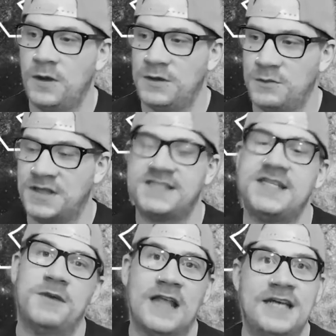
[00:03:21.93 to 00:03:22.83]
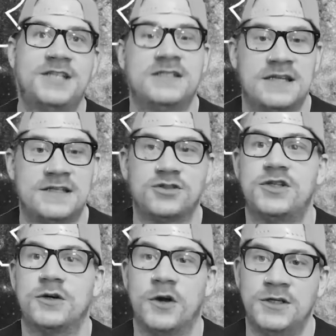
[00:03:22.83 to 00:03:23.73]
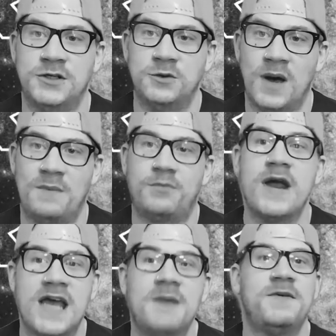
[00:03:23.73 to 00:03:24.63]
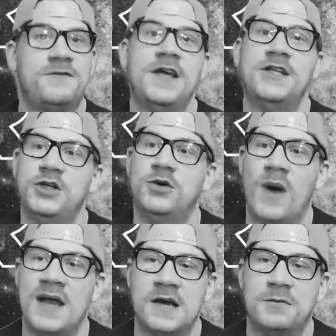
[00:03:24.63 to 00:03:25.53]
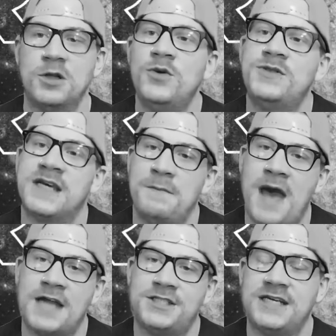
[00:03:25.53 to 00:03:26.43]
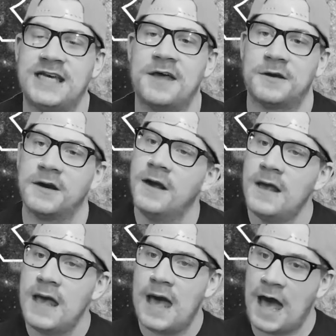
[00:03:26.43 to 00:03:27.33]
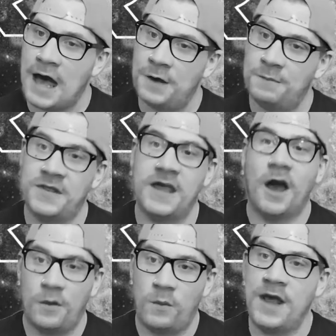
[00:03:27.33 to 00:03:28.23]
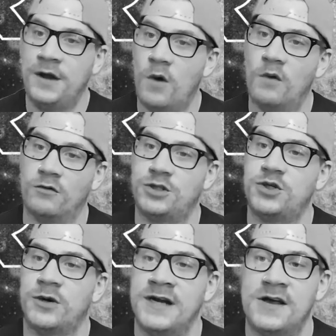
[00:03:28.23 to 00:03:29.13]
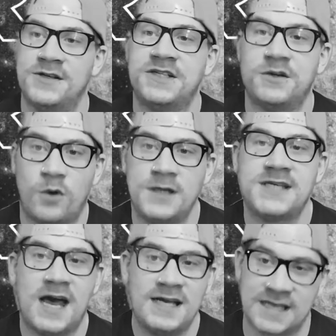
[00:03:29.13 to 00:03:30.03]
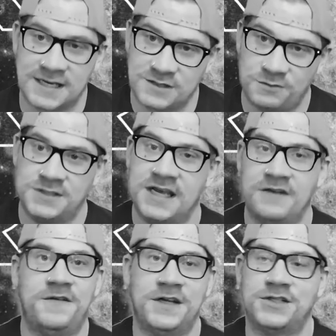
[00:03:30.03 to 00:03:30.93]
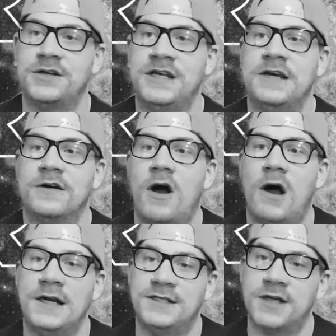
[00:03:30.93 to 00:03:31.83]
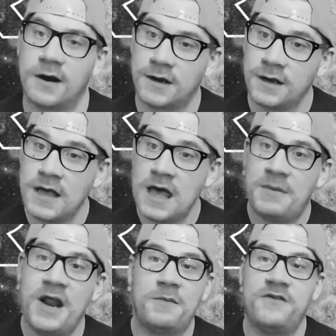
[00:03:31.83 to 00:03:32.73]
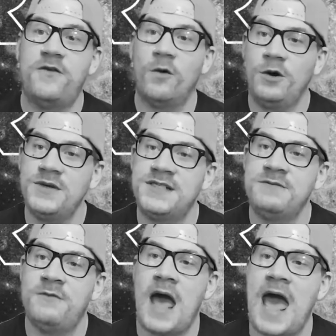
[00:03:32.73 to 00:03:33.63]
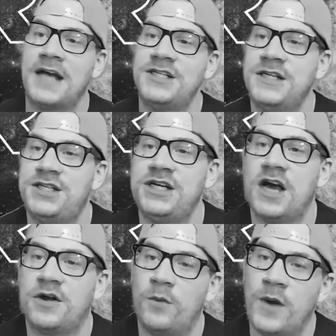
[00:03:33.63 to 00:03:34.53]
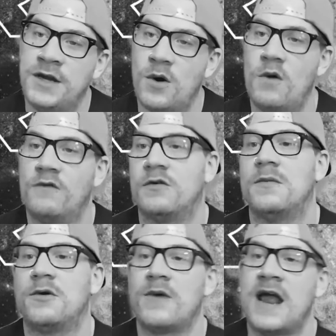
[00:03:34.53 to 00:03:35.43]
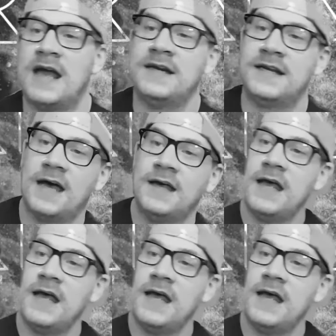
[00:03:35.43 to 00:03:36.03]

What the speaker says: with the stipulation that they're still going to break up if they do end up losing a match together, but they got a win over Jordan Nelson and Royce Isaacs, once again featured here on Dark. Penelope Ford was in action as she got a win over Miranda